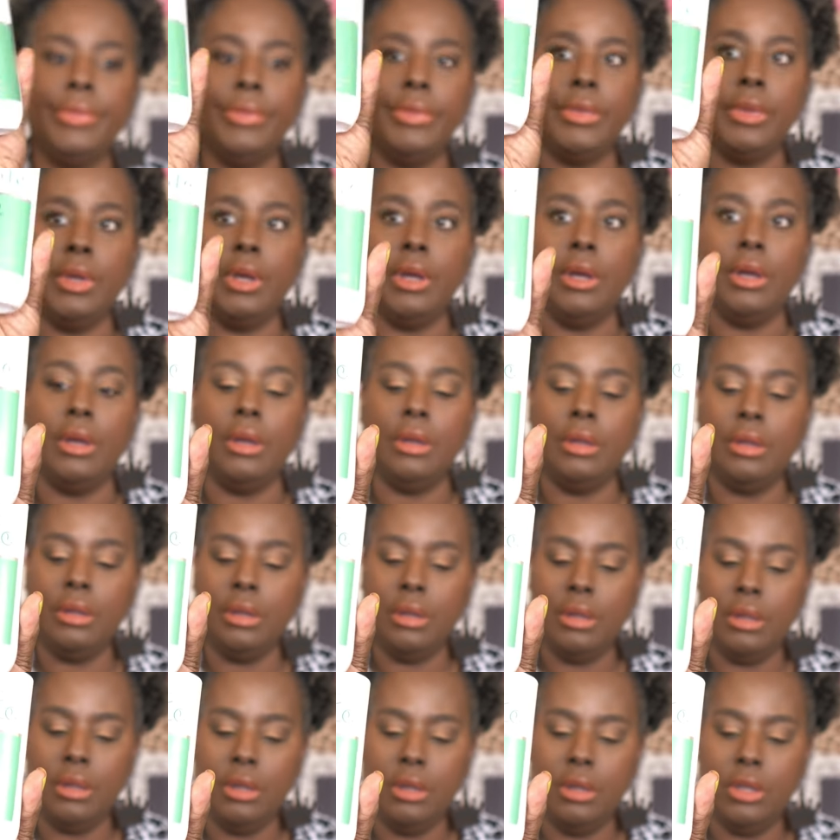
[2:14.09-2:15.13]
the
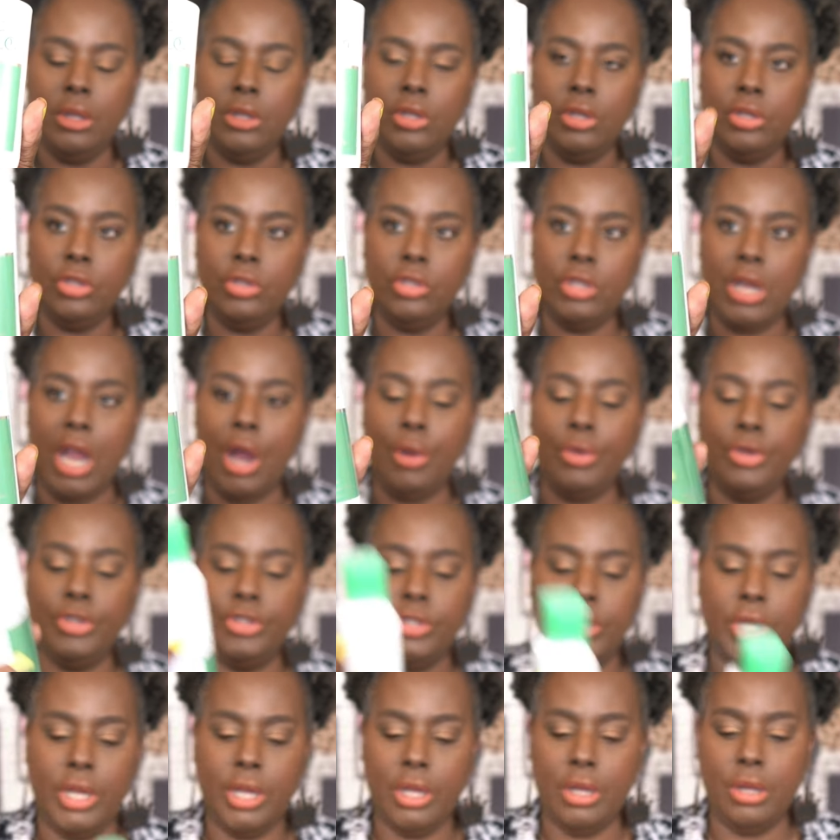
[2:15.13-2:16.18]
shower
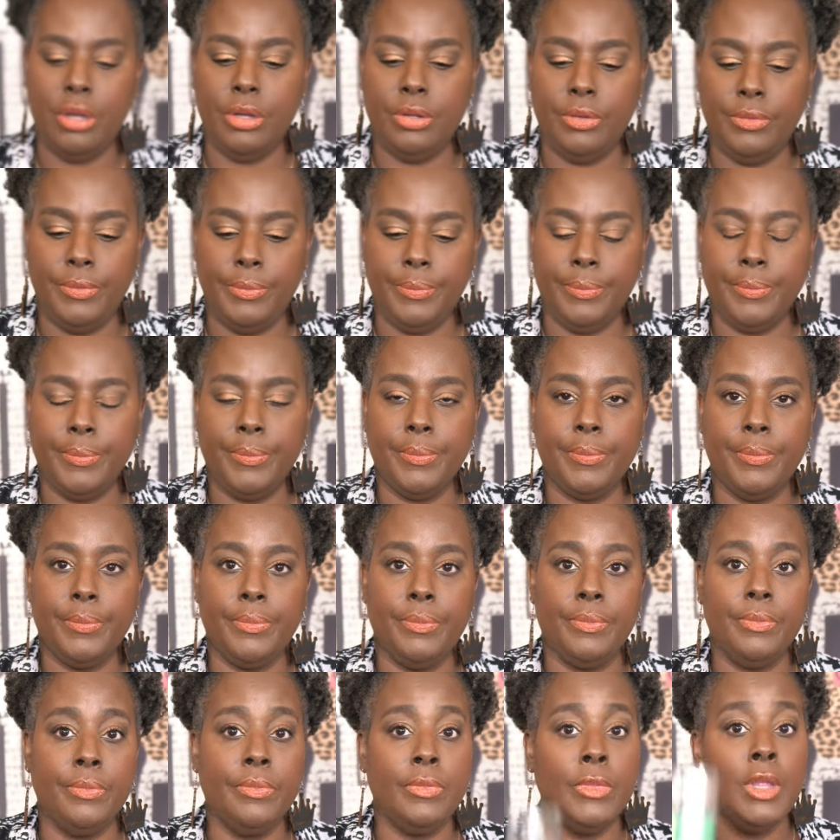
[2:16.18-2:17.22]
gel.
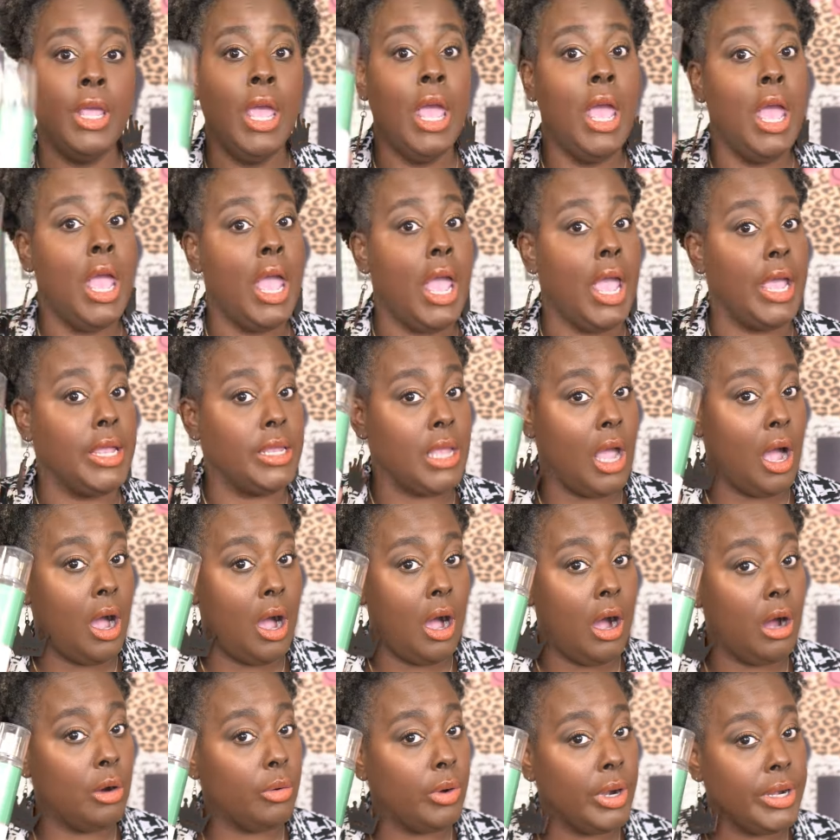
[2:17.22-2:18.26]
And y'all
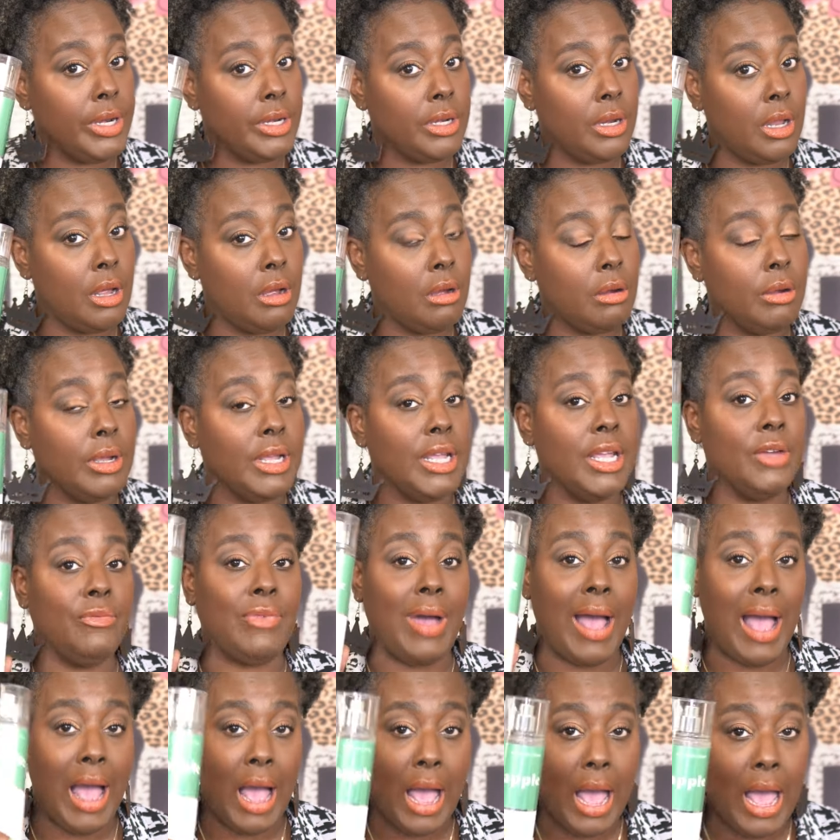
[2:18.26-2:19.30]
already know if
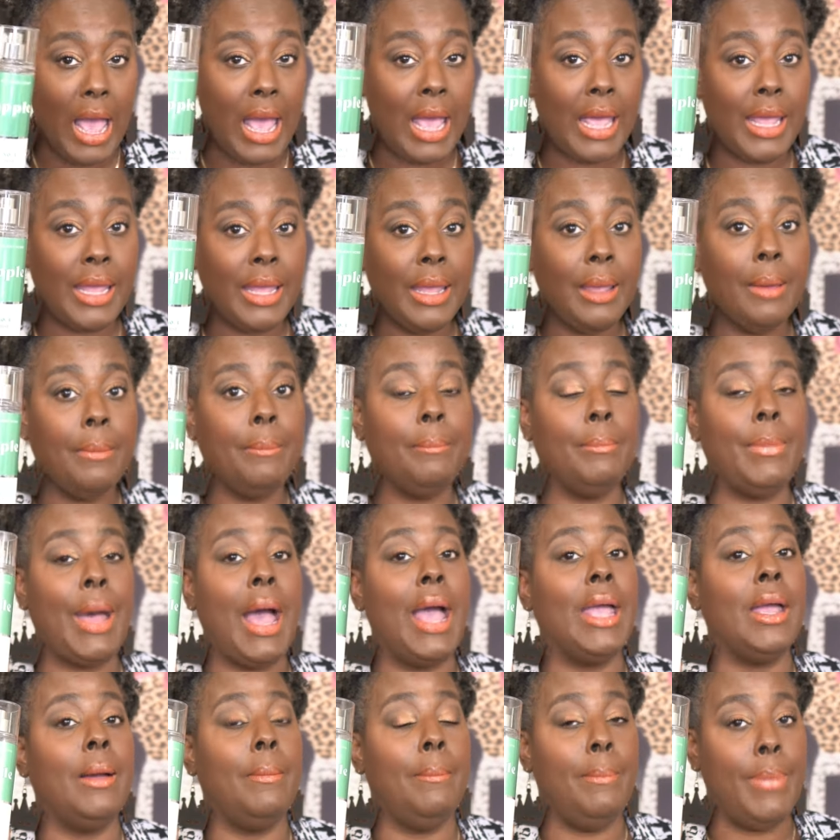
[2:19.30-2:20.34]
I
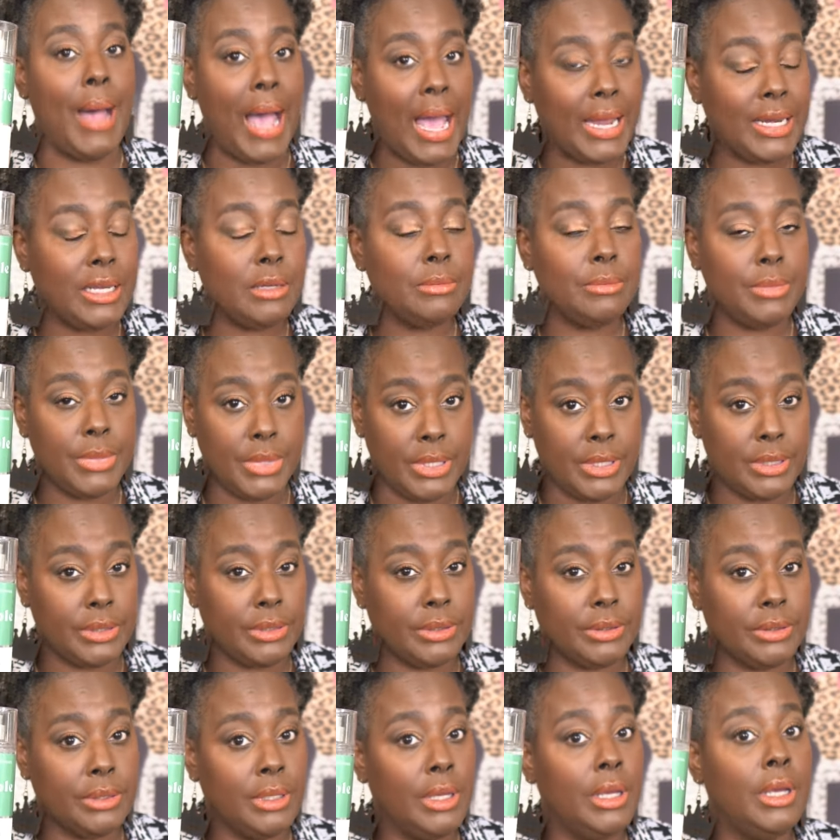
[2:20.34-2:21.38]
buy a body
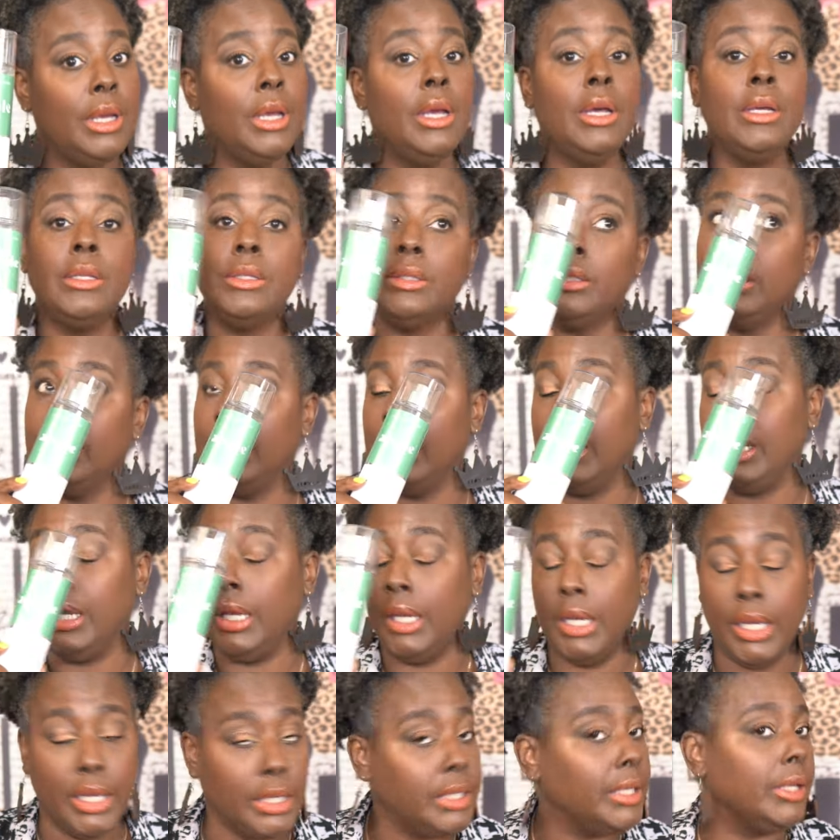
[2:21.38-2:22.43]
mist to
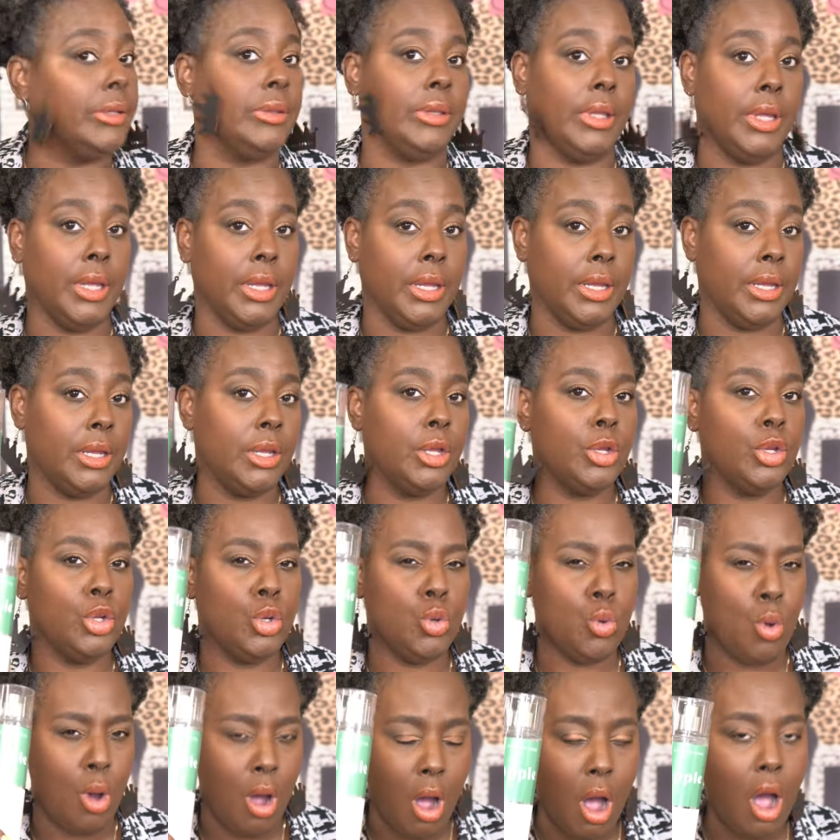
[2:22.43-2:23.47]
anything,
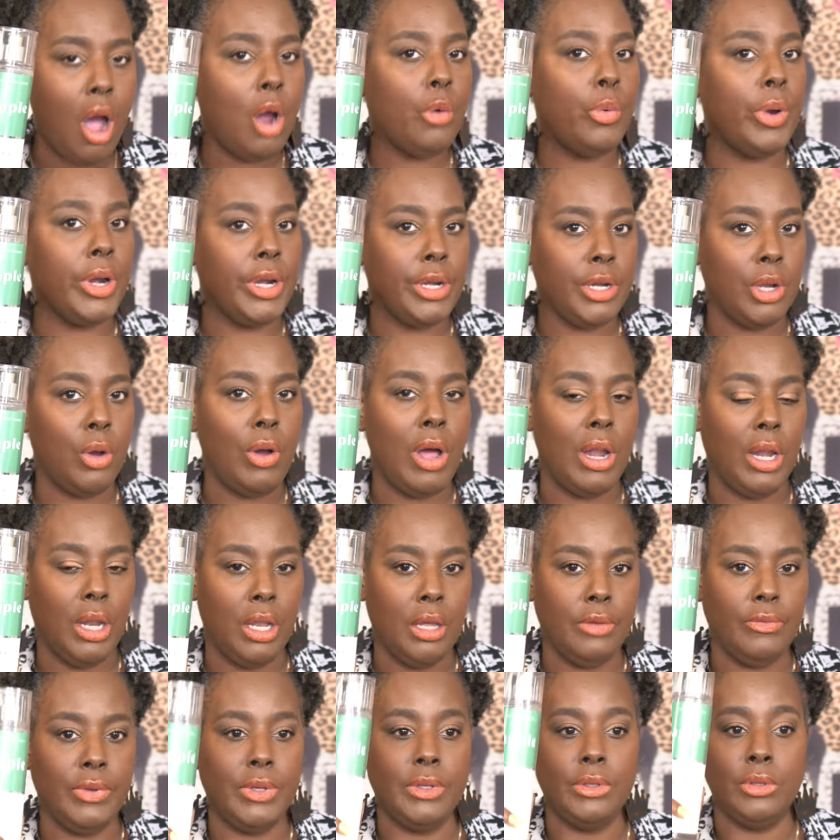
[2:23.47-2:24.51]
you already know I
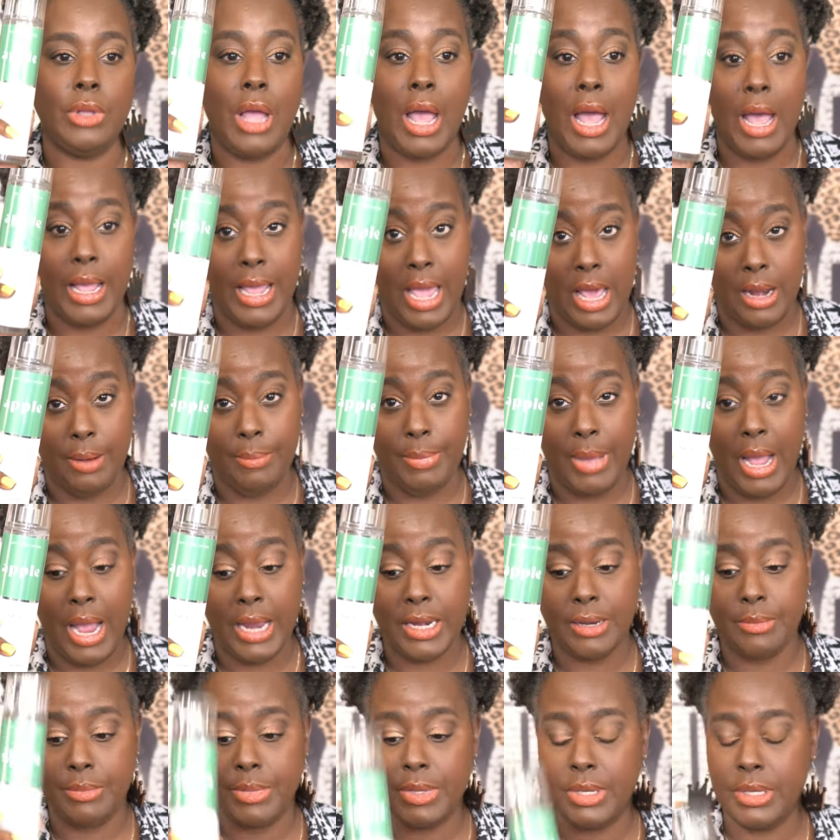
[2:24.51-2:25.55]
love it. I got a
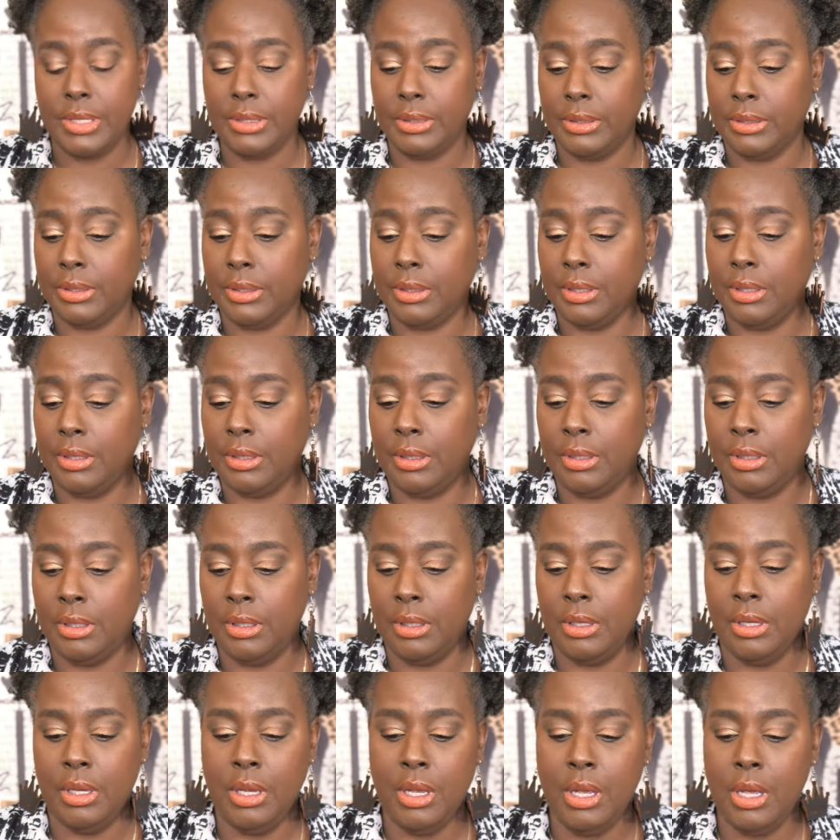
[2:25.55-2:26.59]
body mist
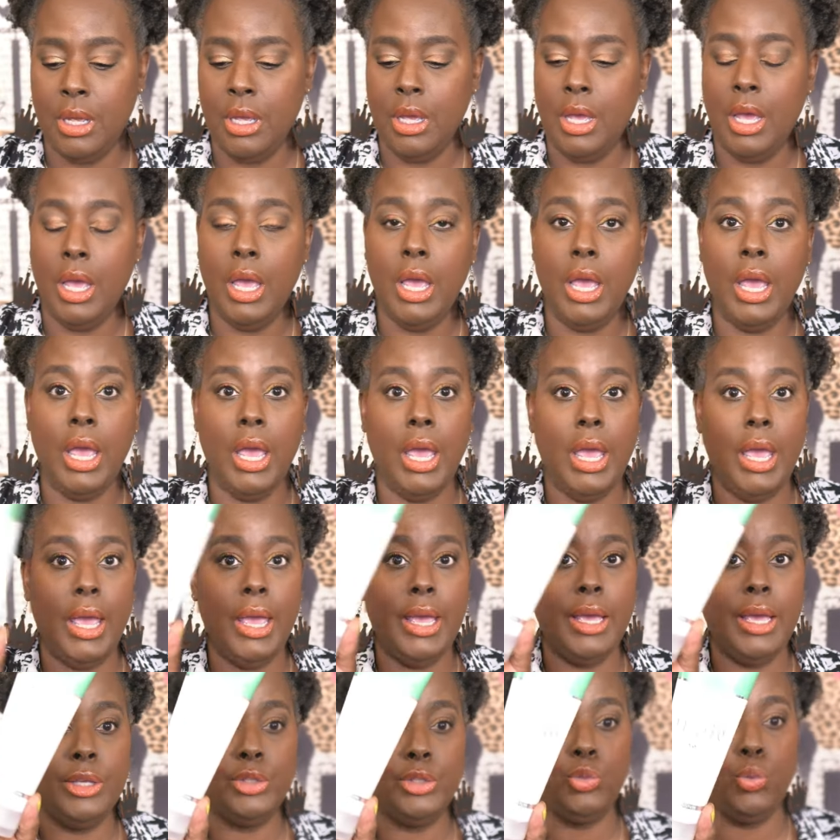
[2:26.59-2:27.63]

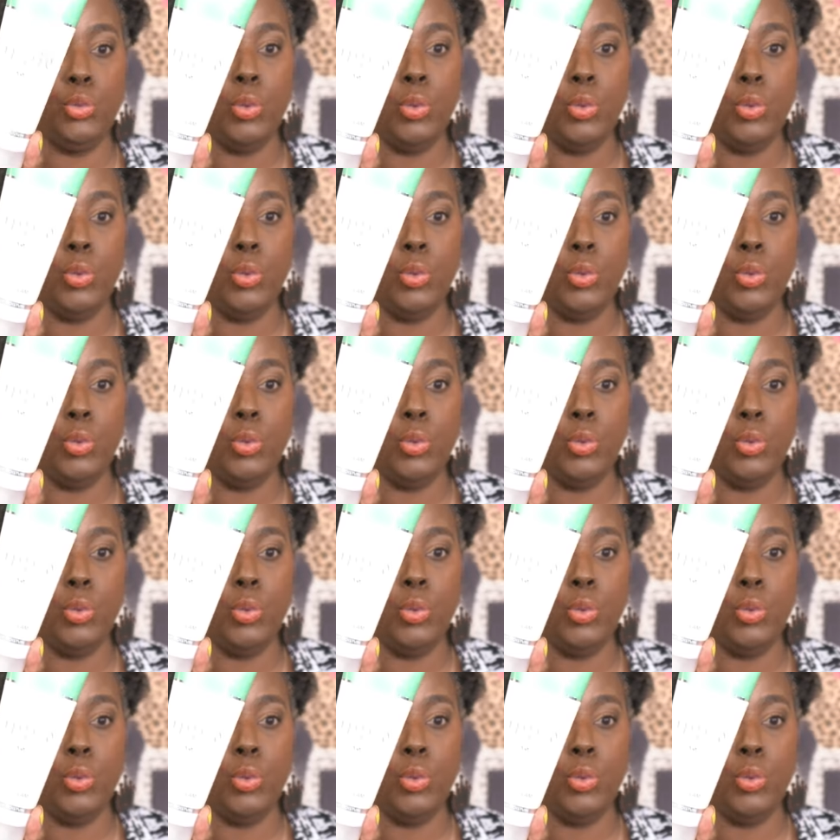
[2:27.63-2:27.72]
as